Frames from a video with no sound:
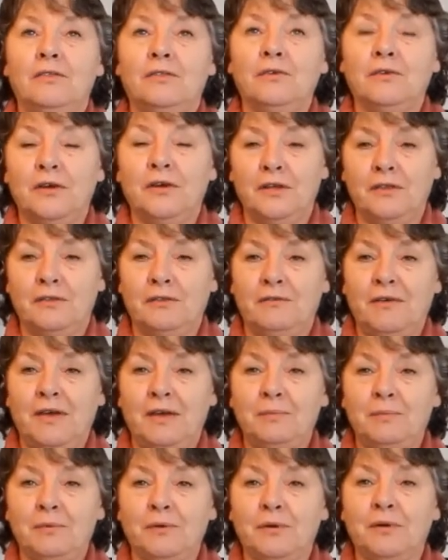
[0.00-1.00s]
thirtieth of
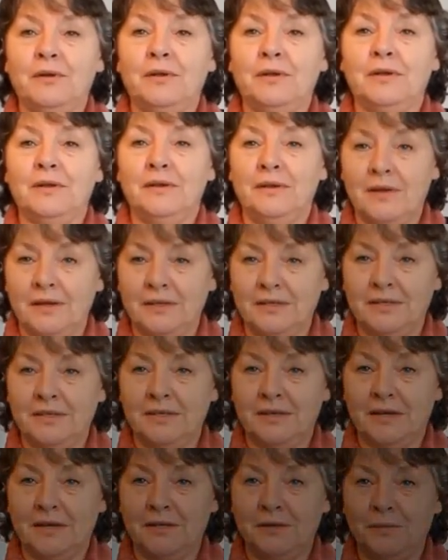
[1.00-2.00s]
April
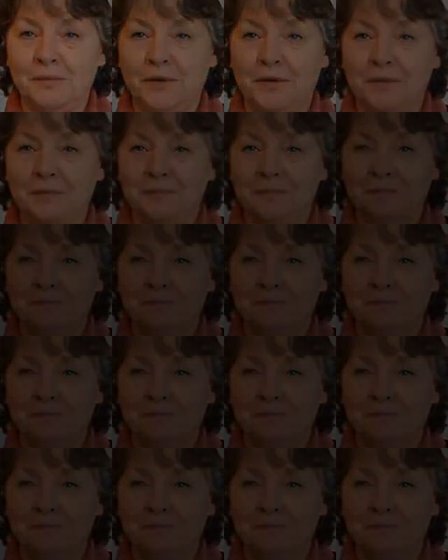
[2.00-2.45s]
nineteen ninety-one.